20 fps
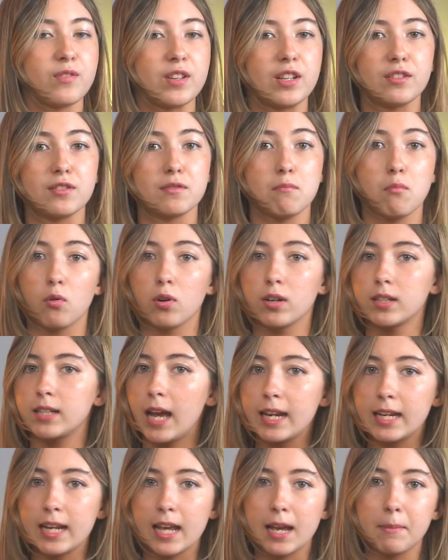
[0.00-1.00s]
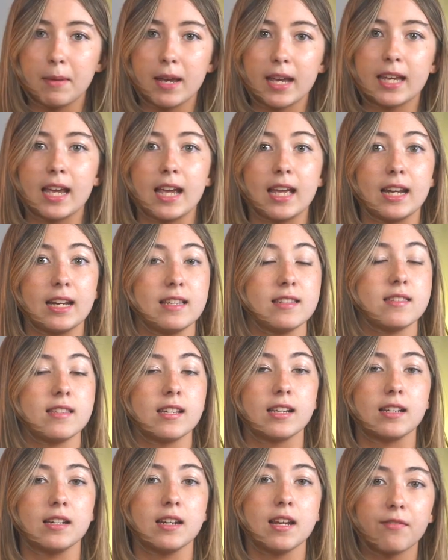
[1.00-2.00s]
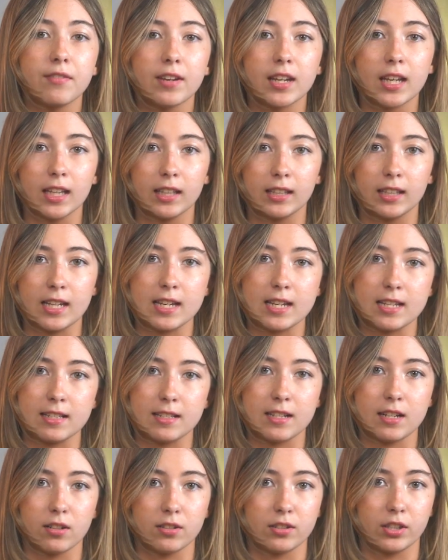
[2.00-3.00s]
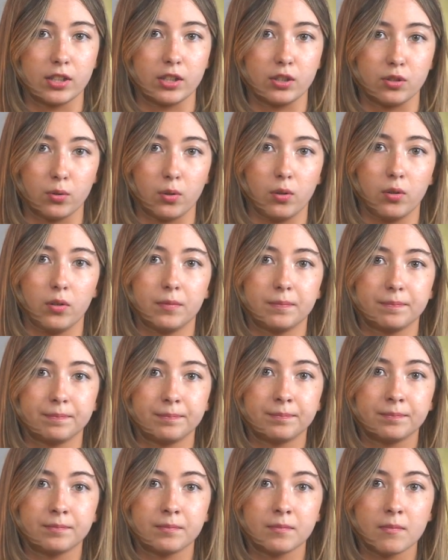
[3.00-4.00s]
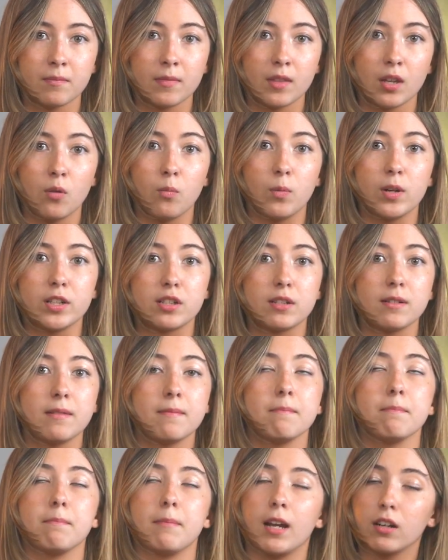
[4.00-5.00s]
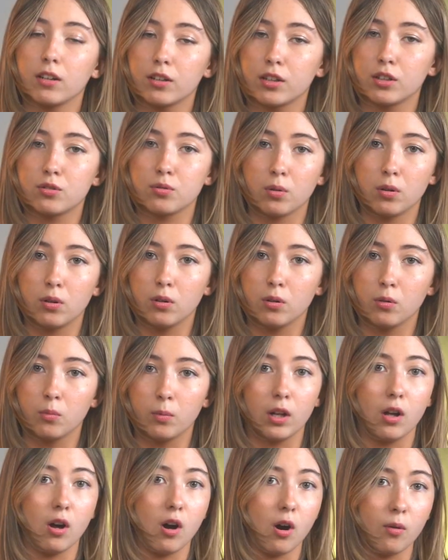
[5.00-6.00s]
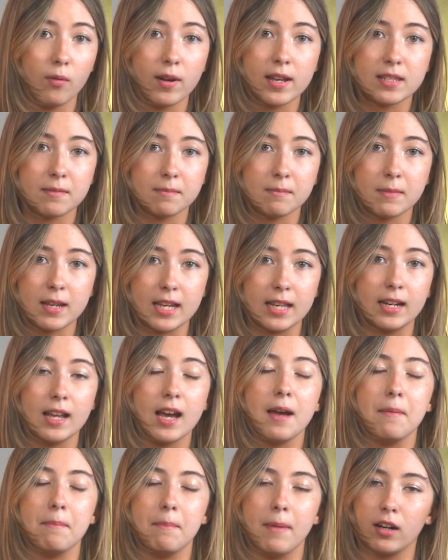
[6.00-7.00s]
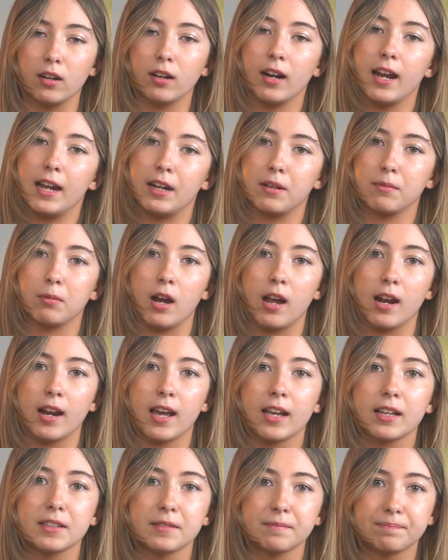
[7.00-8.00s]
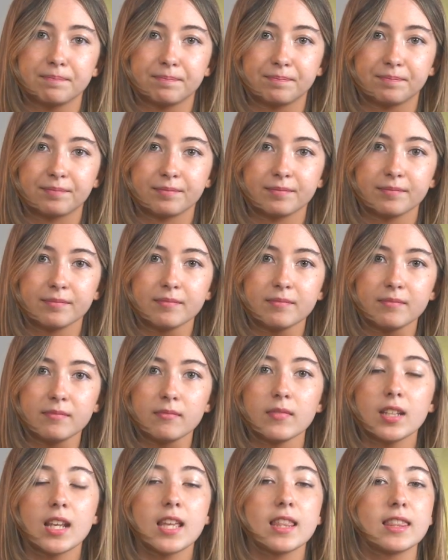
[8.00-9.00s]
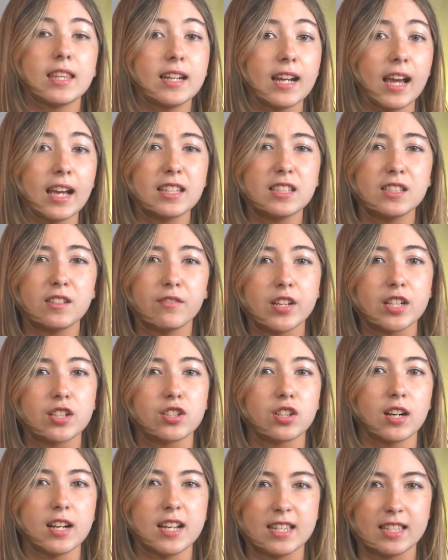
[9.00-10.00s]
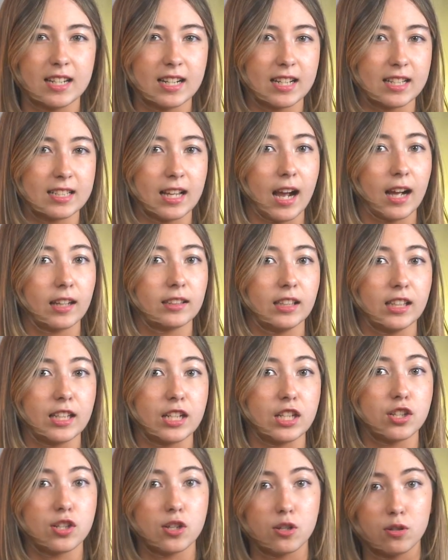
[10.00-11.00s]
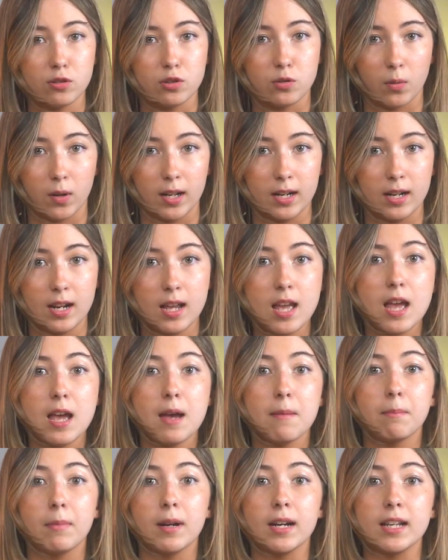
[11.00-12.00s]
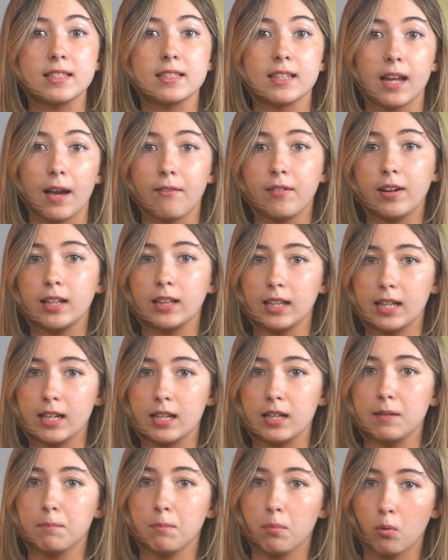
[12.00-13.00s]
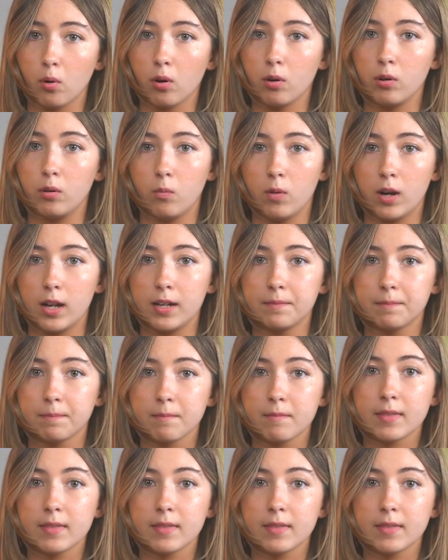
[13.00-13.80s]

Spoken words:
feels more dynamic and is significantly easier to control, which better control will always mean a better end product. The next feature isn't exactly a huge one, but is definitely an important one.